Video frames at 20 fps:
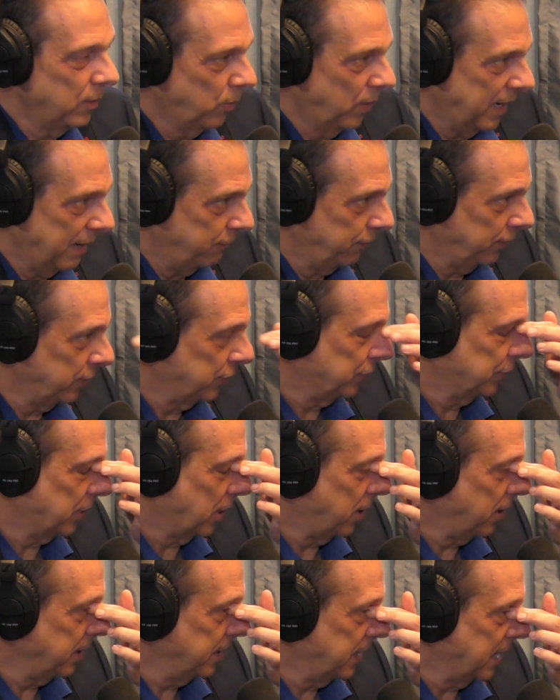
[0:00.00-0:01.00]
when I first
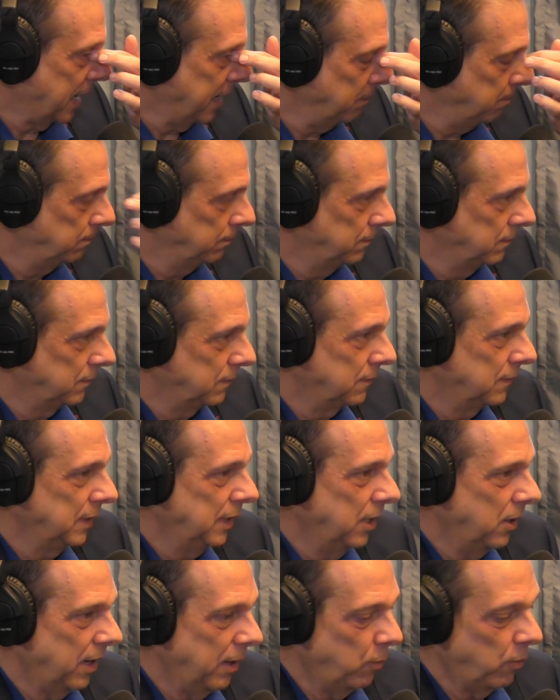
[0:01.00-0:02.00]
started,
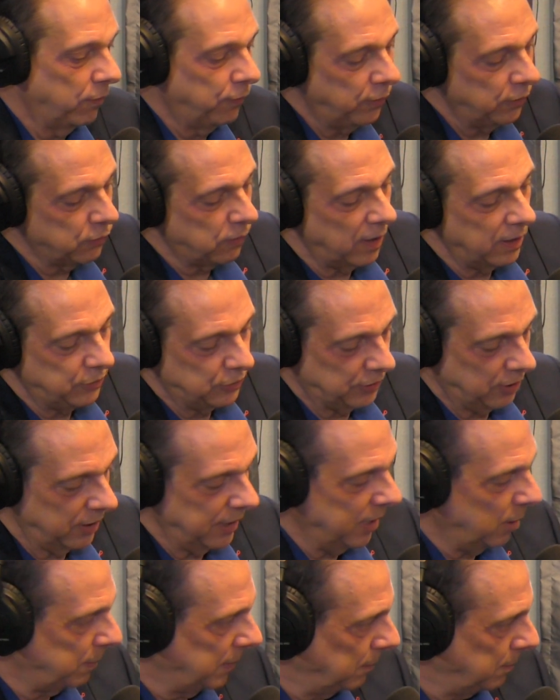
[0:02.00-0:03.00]
first of all, I started
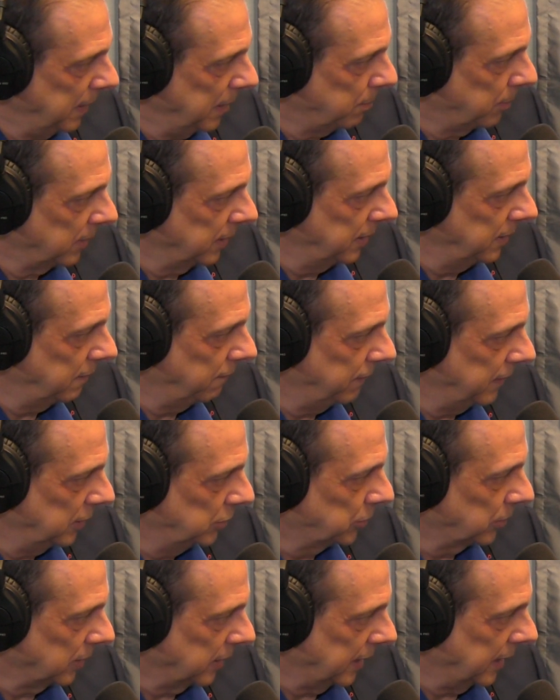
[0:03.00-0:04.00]
helping people
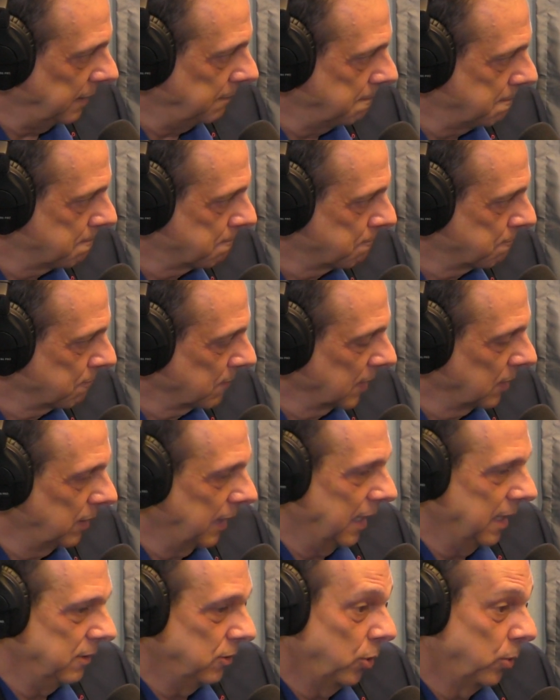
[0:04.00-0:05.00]
individually
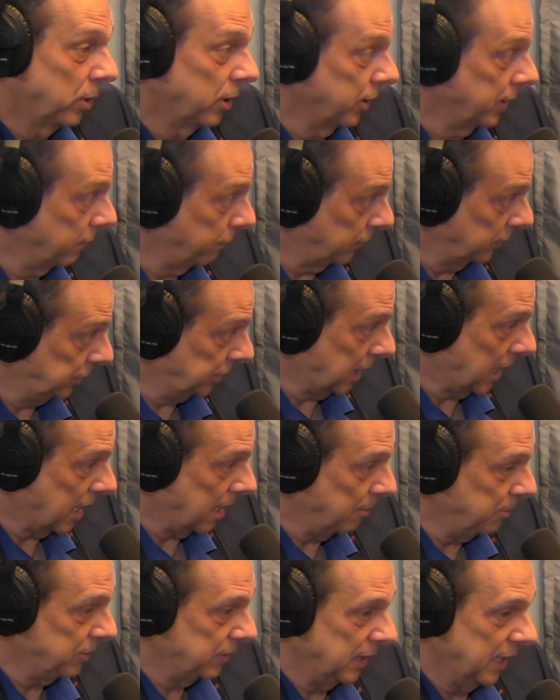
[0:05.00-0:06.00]
and who were looking for
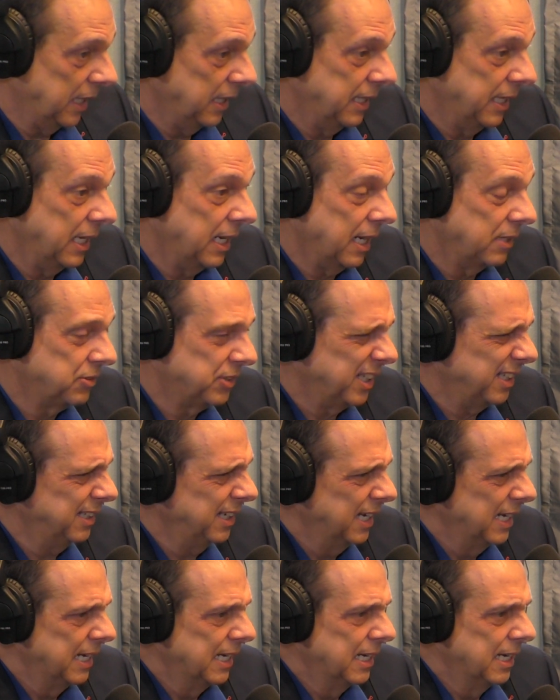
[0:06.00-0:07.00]
jobs. And then I said,
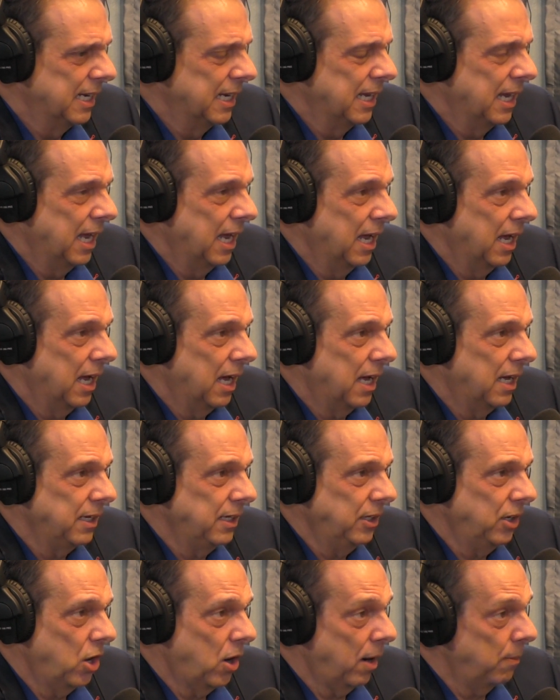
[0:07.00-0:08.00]

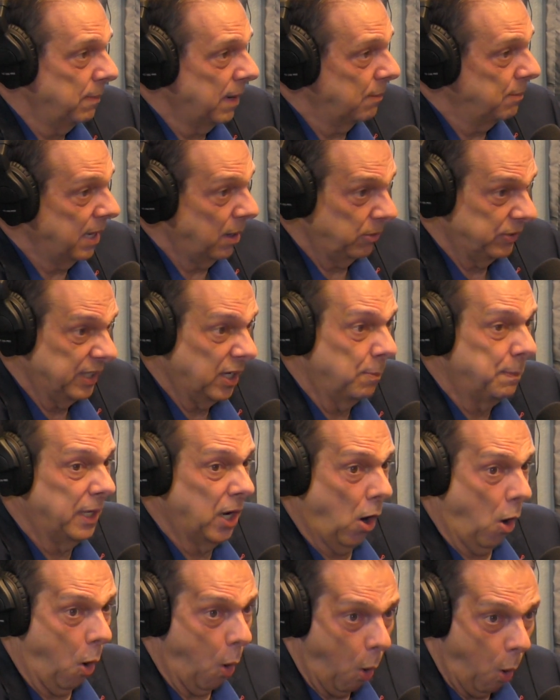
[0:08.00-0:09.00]
I was helping
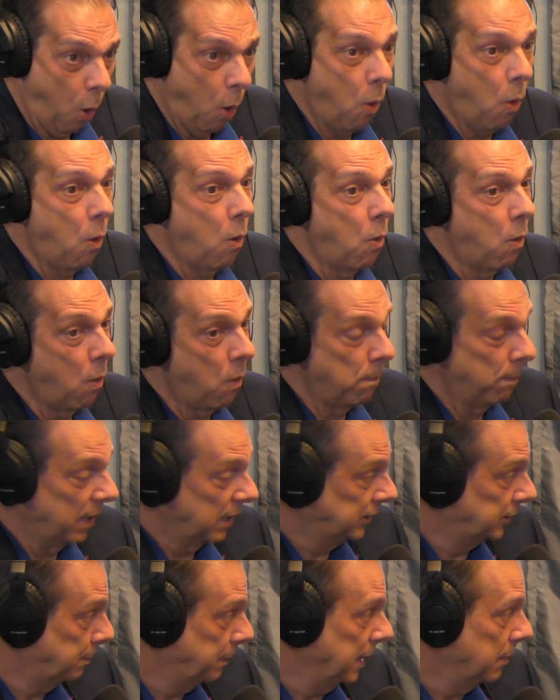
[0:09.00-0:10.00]
a whole
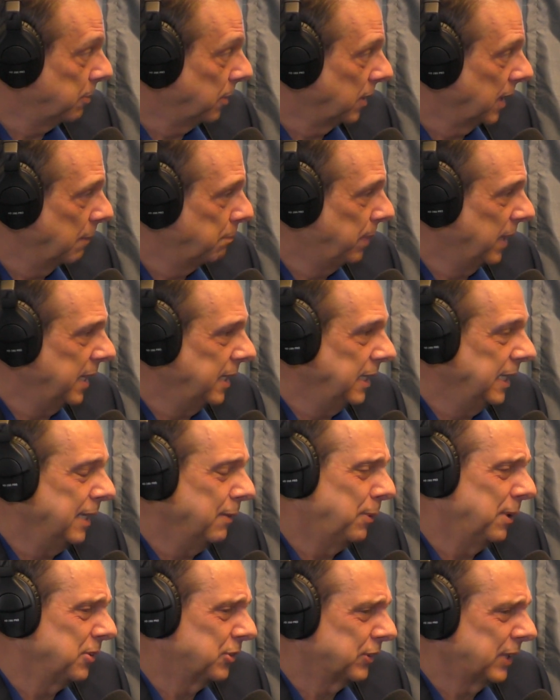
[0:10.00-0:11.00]
bunch of people, but it
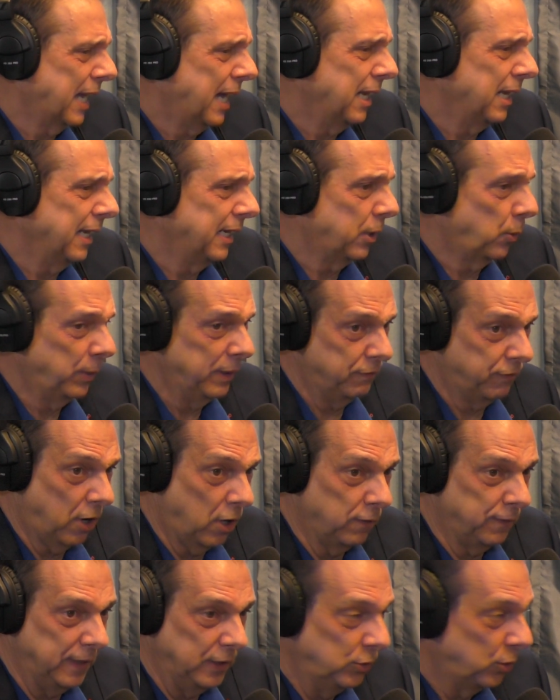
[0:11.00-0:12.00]
was kind of like a
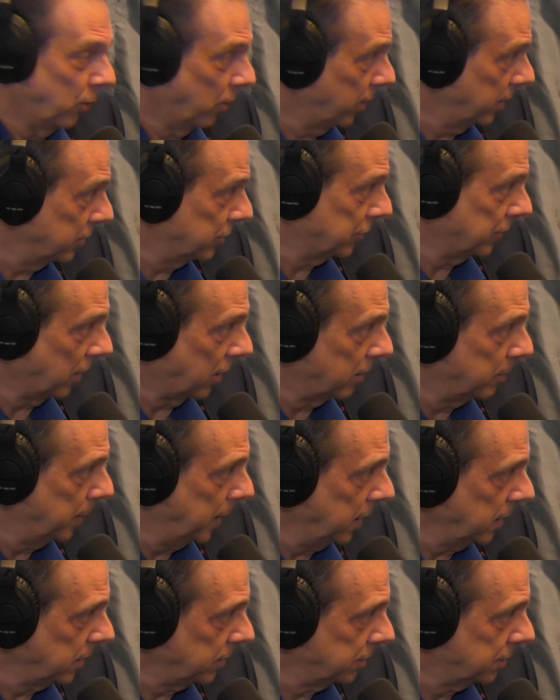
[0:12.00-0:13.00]
revolving door at
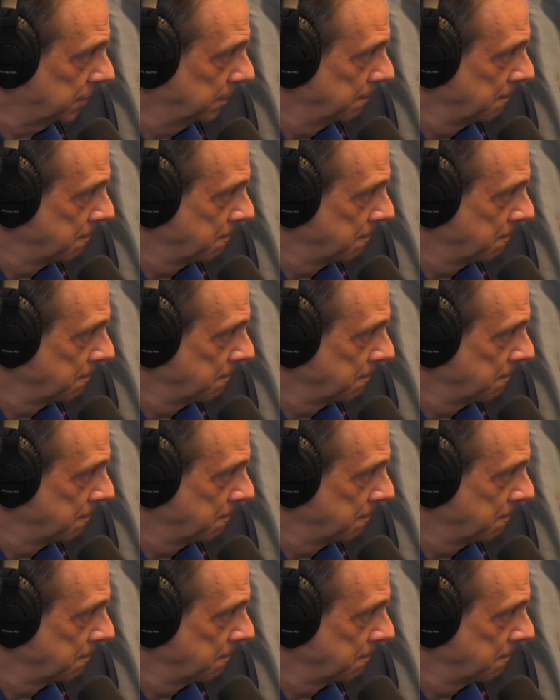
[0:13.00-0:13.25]
Starbucks.